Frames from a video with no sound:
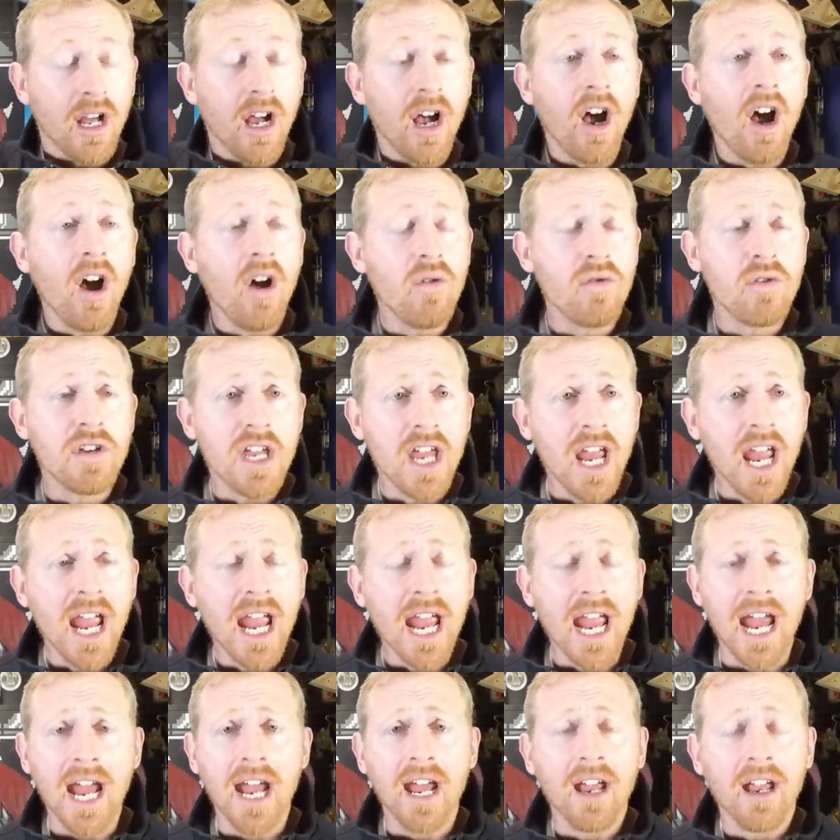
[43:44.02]
Oh,
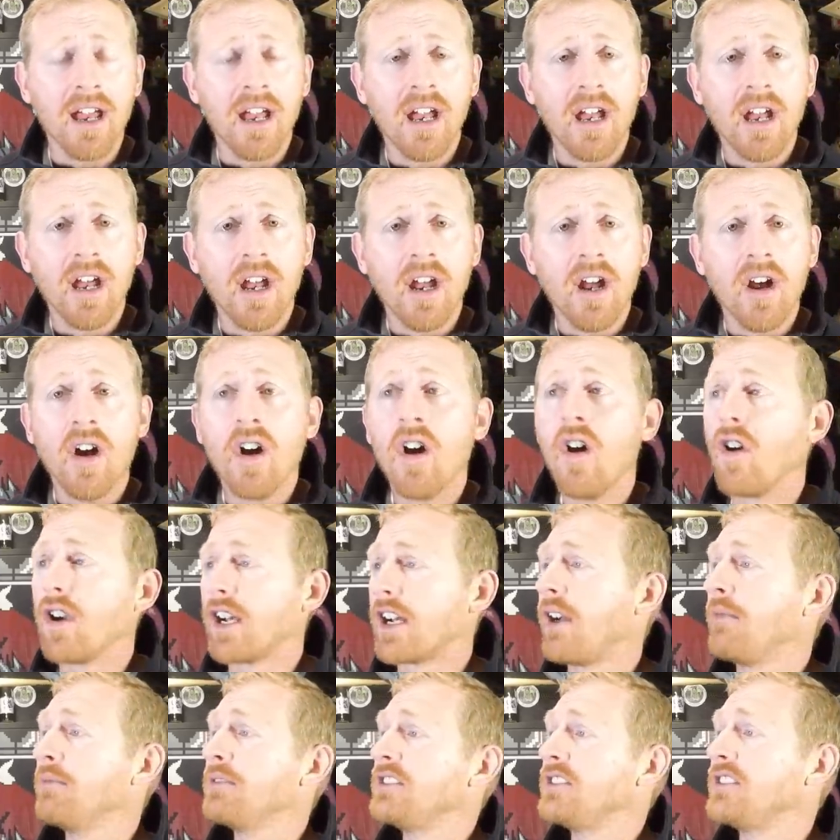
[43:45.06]
yeah. Or it
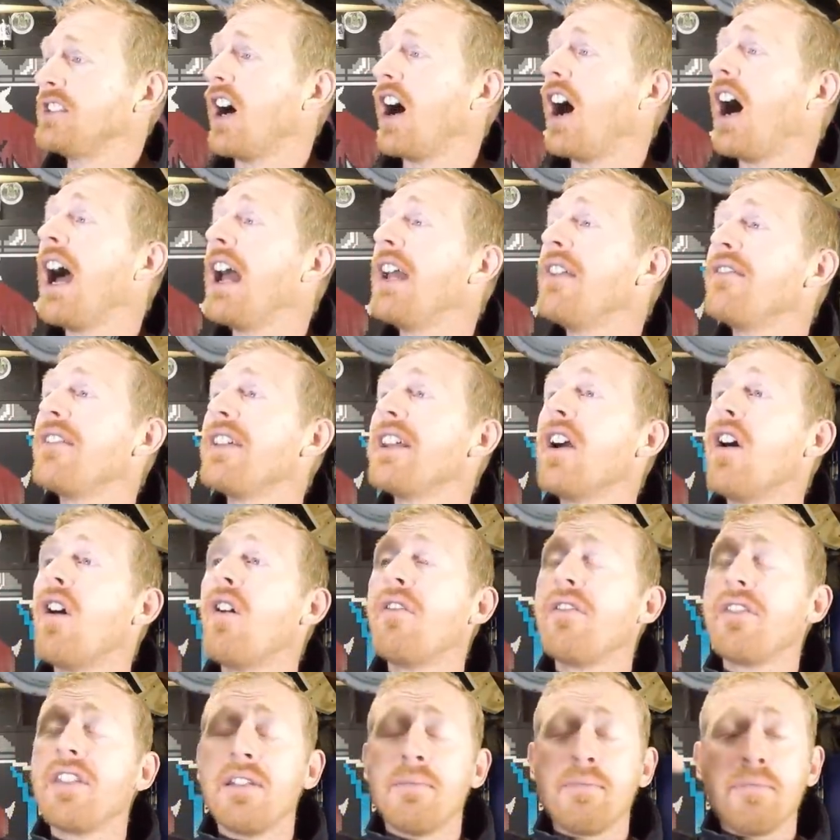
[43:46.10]
comes diving
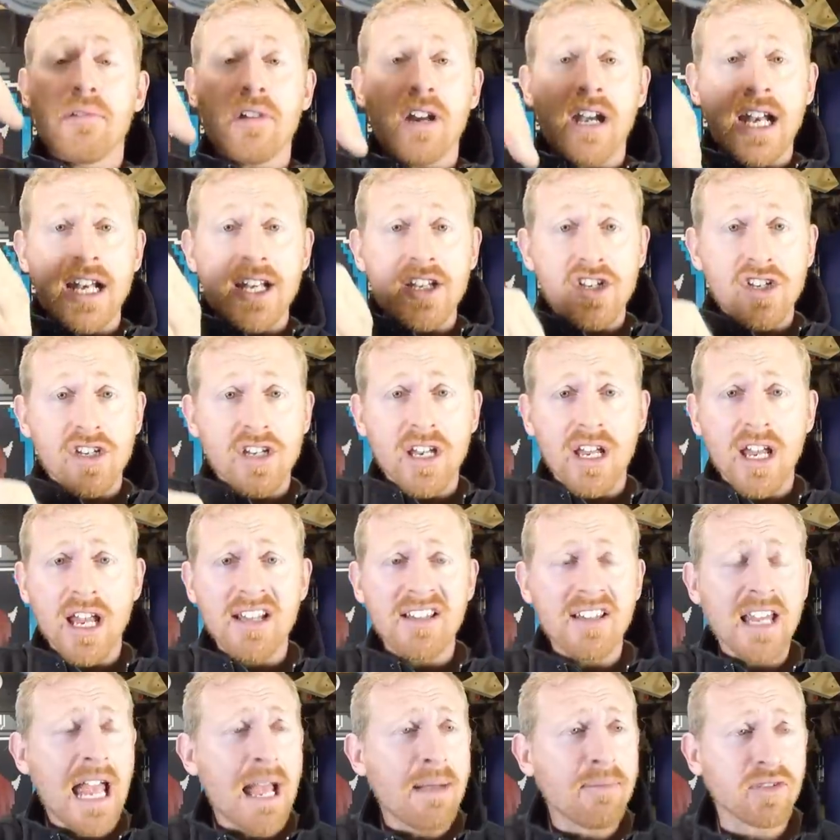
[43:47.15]
over the bridge.
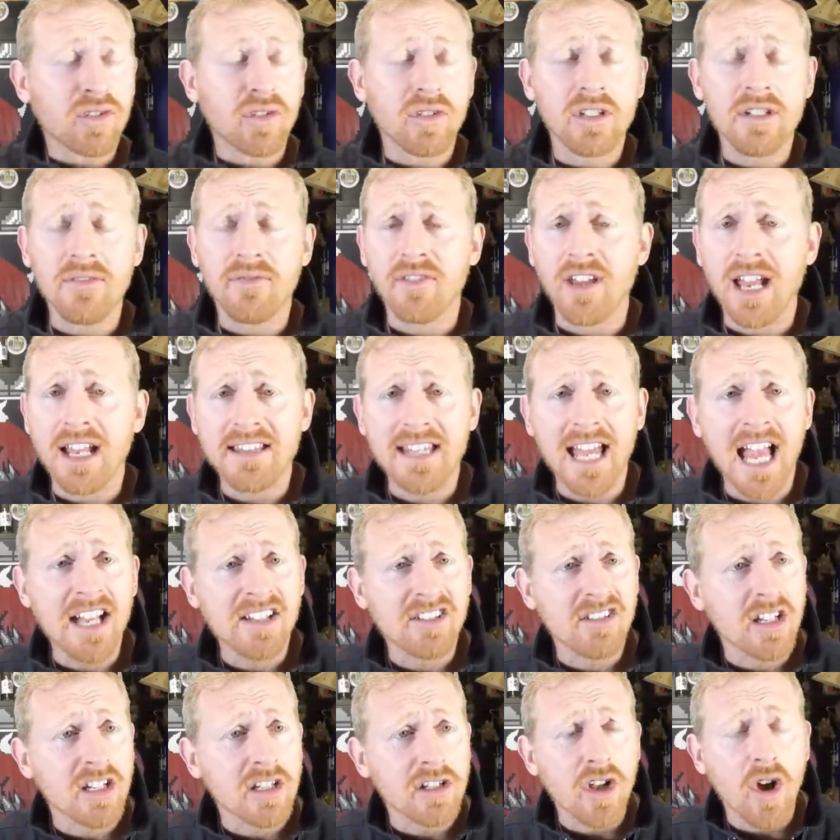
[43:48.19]
It's absolutely
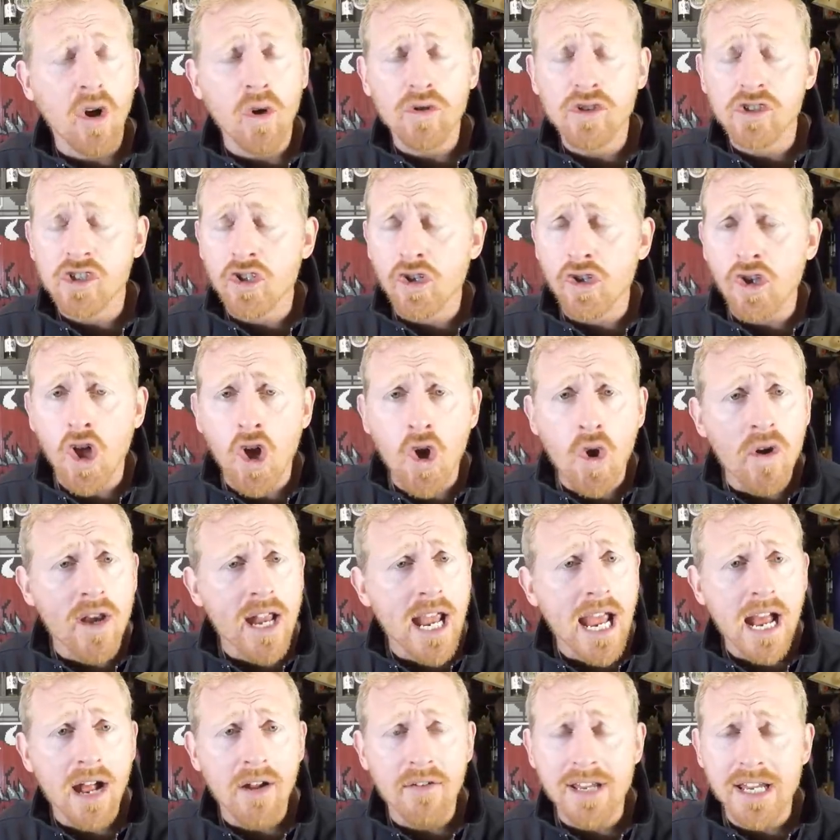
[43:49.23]
fantastic. No
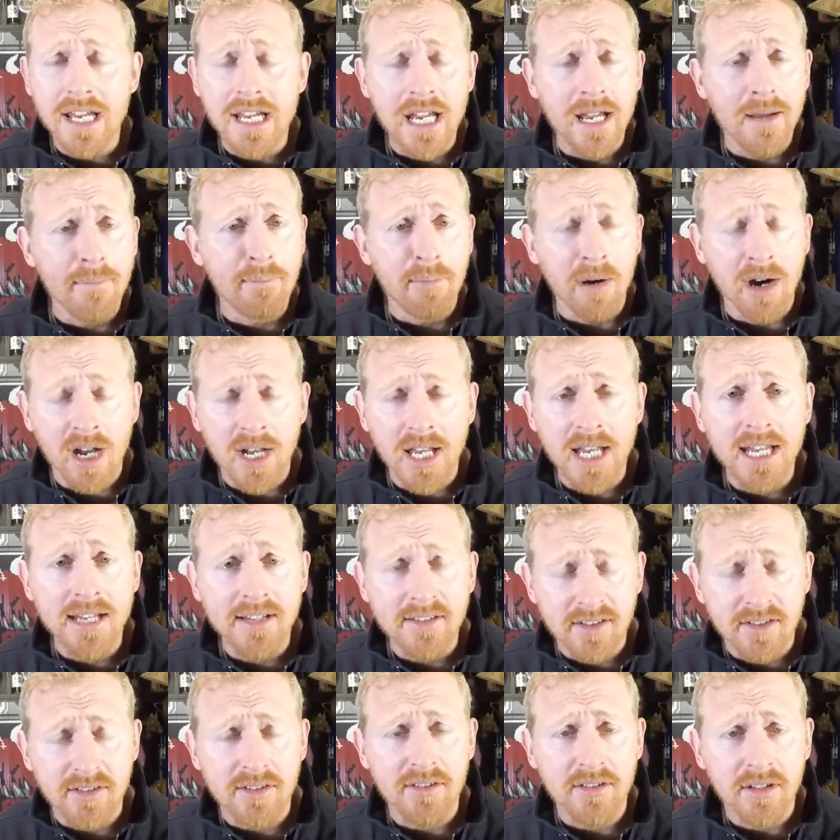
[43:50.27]
slowdown here,
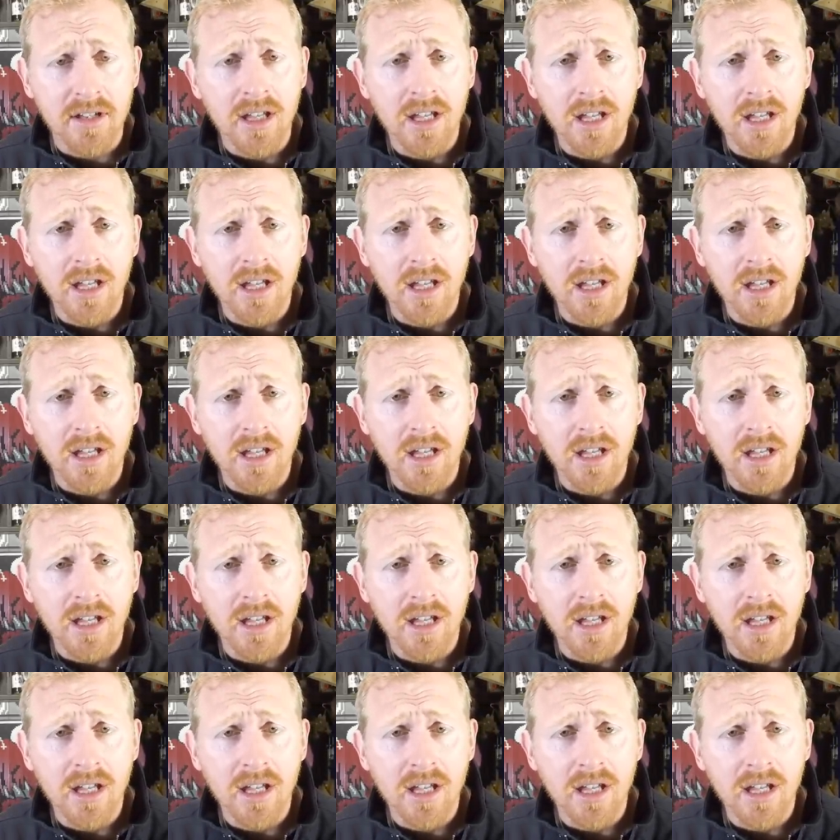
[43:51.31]
buddies.